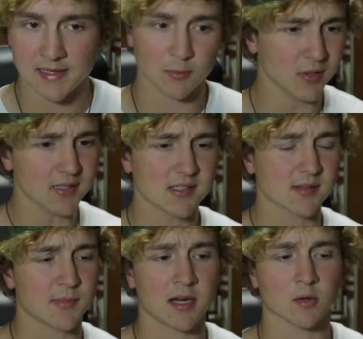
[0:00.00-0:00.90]
It really
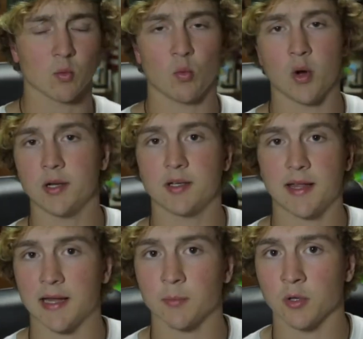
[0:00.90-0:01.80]
doesn't matter what
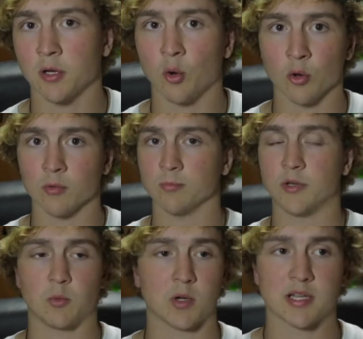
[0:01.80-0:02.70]
camera or
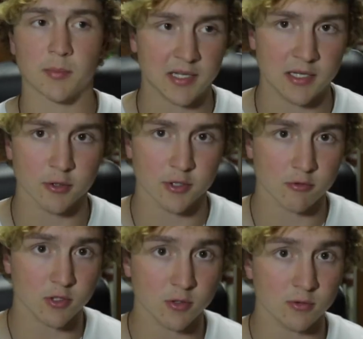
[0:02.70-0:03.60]
what type of gear
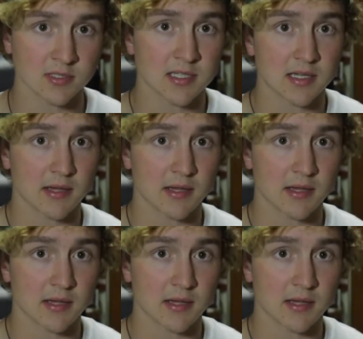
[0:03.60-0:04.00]
you use,